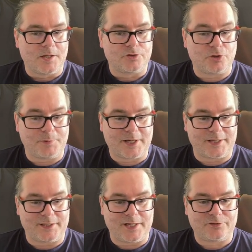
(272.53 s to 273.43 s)

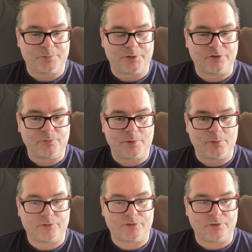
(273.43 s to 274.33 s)
Duplicate, yes, we do. We
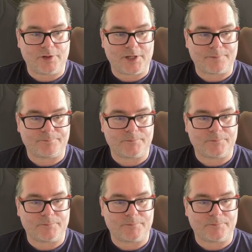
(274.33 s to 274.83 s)
want to do that.